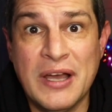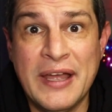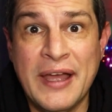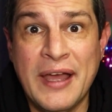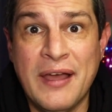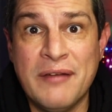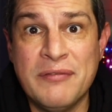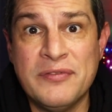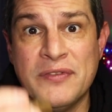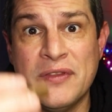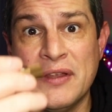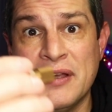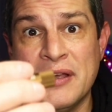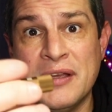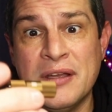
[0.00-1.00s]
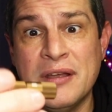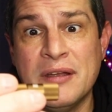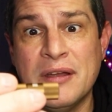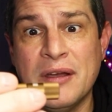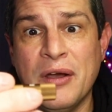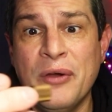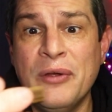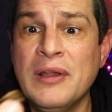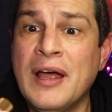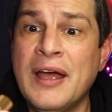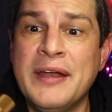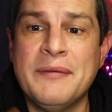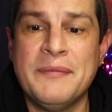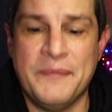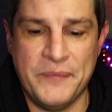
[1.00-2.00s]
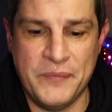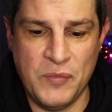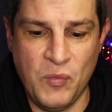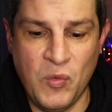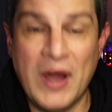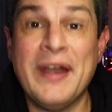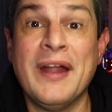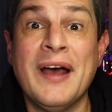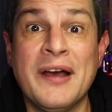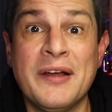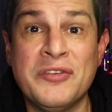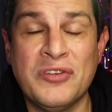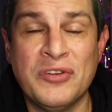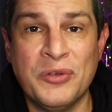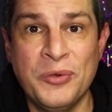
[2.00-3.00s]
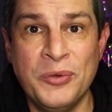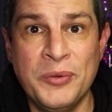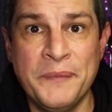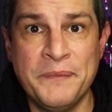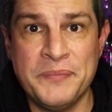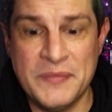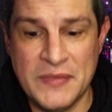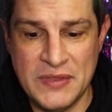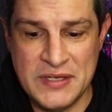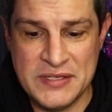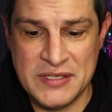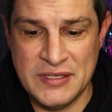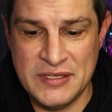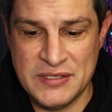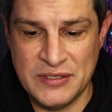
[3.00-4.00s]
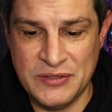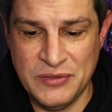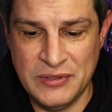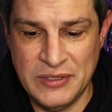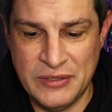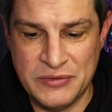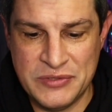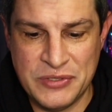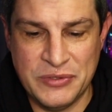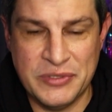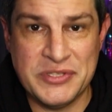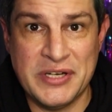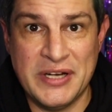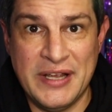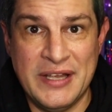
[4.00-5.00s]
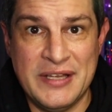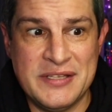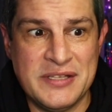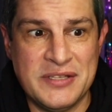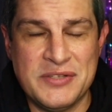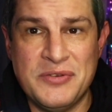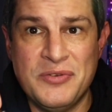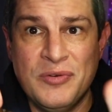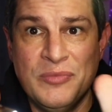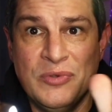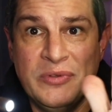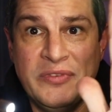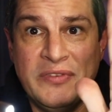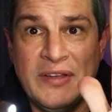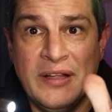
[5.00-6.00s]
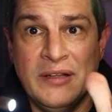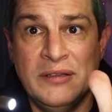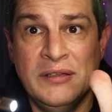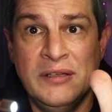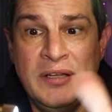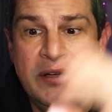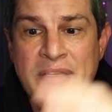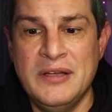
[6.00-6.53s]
I have the Olight 1R2. This is a good little torch and it has its normal dull